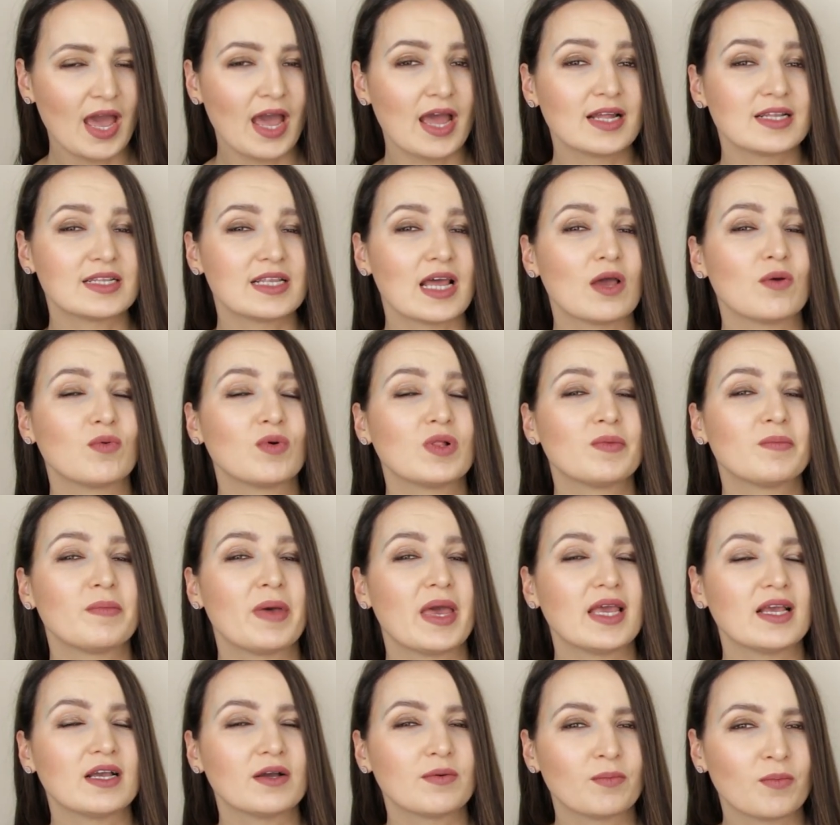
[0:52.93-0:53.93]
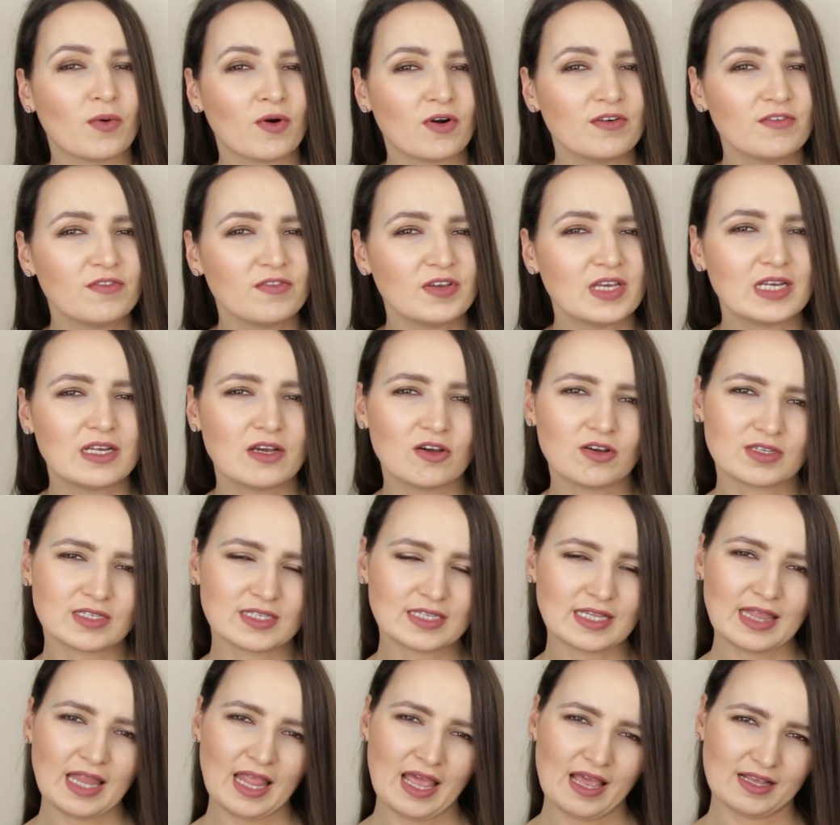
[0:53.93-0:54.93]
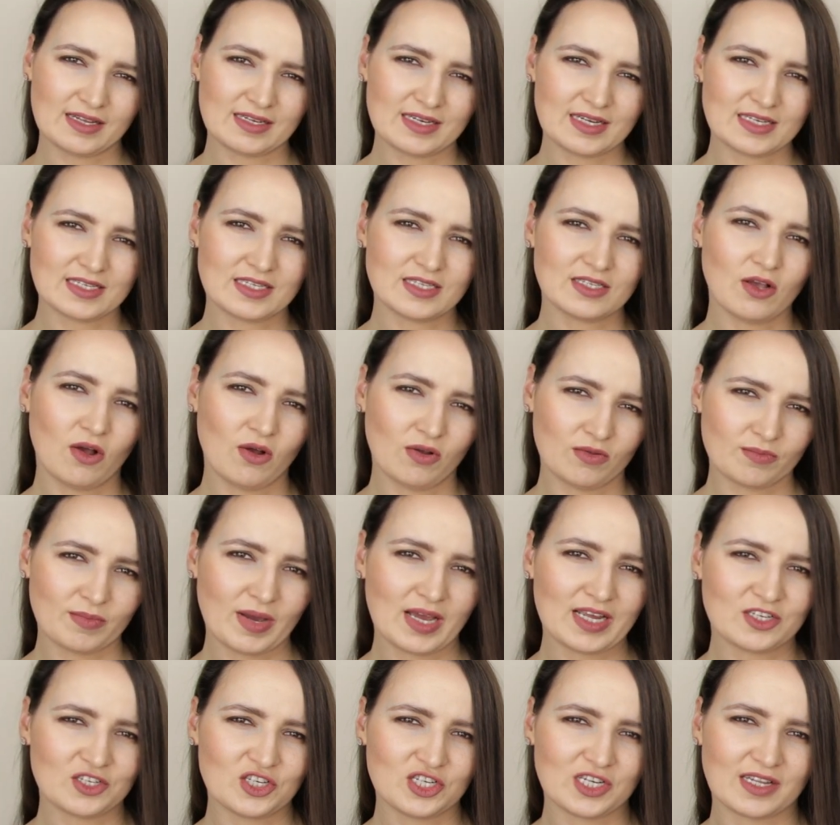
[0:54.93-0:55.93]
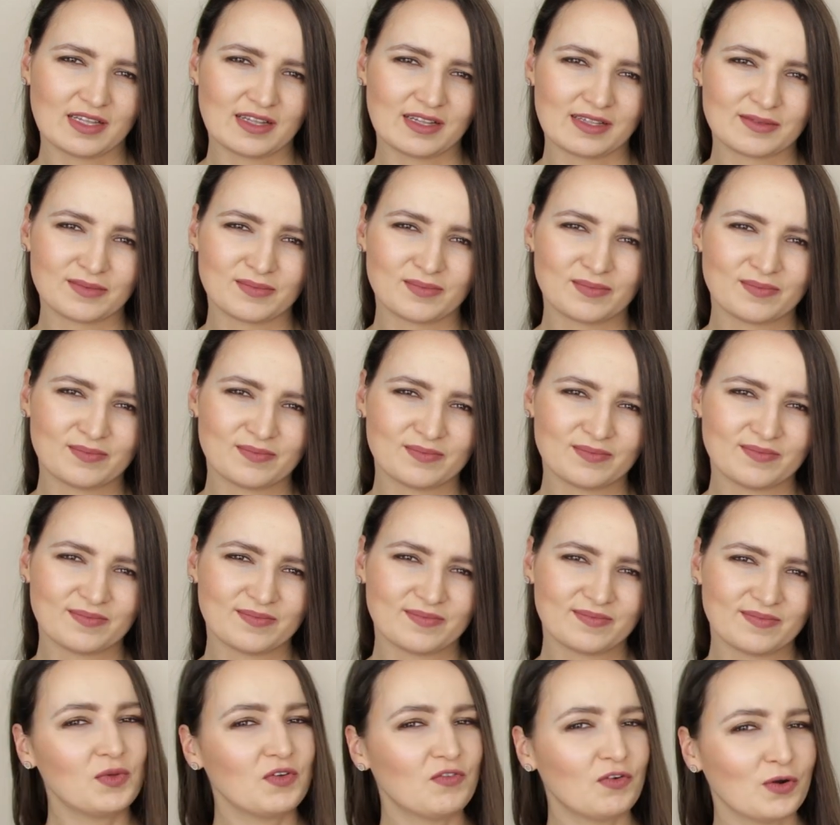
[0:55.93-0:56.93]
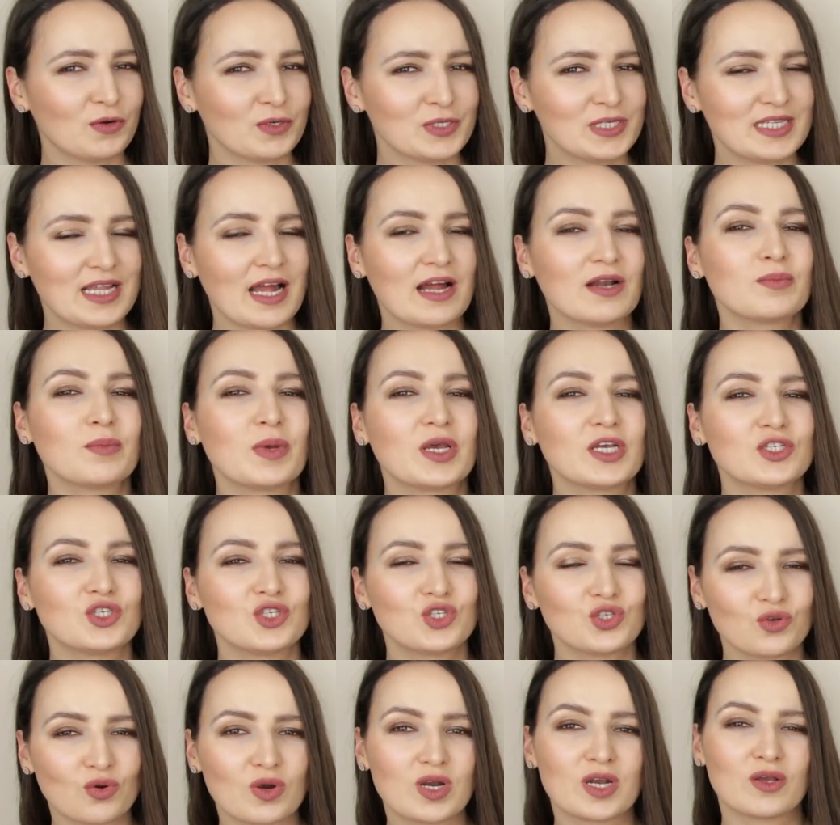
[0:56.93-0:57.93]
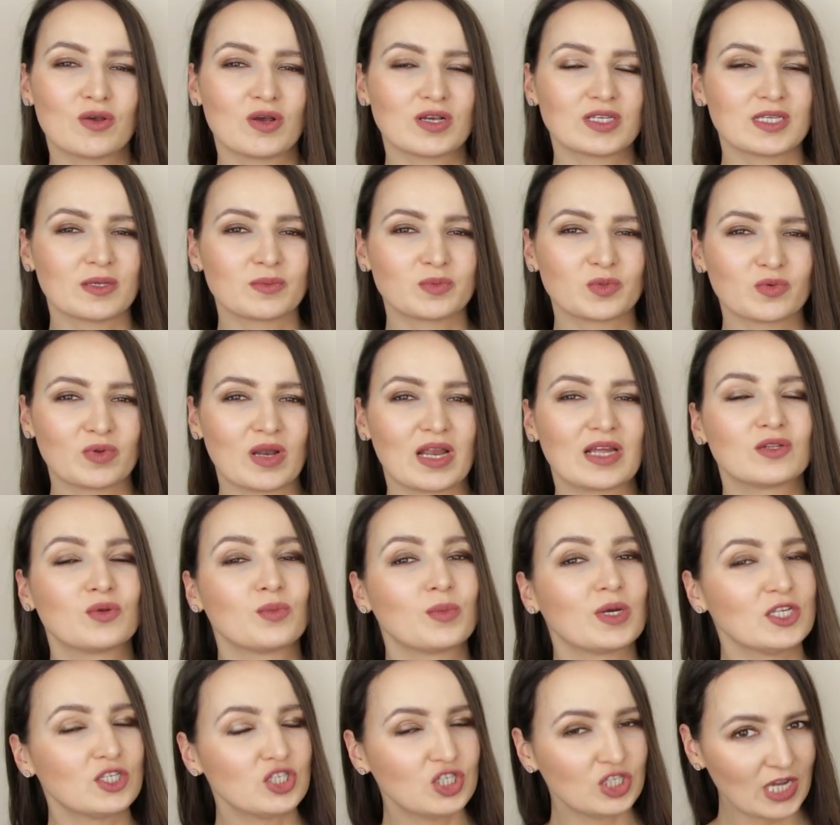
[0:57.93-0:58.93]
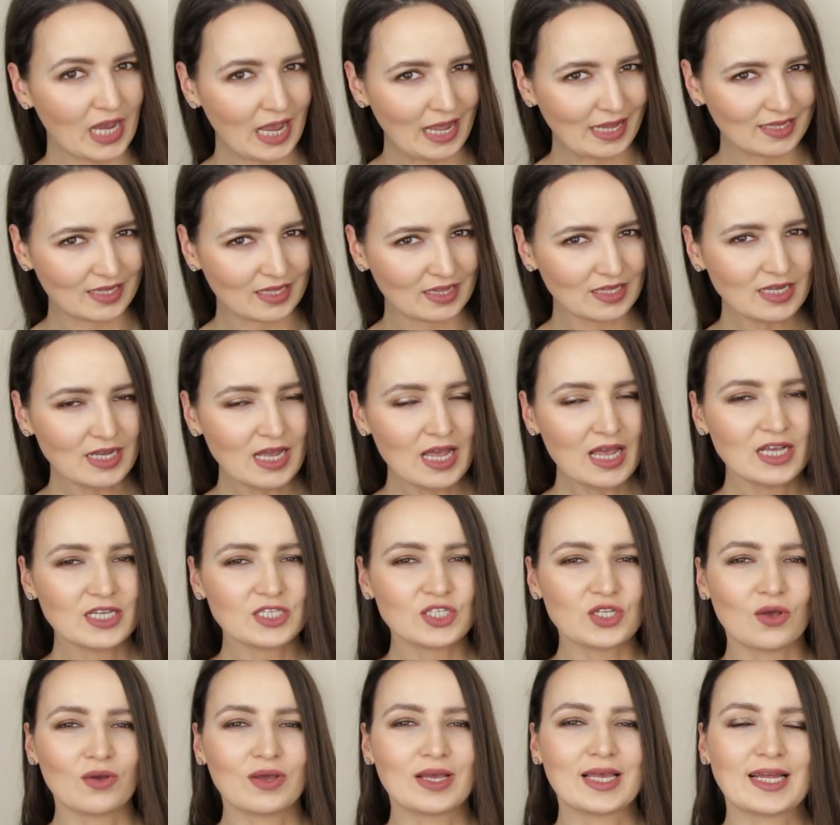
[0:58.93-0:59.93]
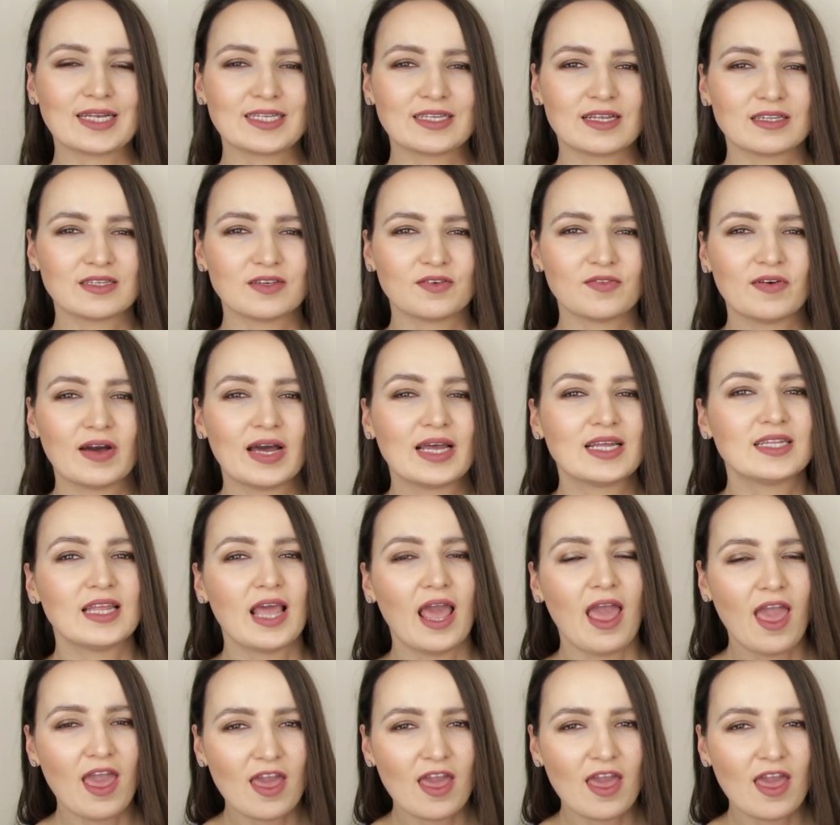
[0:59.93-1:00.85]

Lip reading: And I will make more videos like this on my channel. Before we start, make sure you are subscribed to my channel so you get notified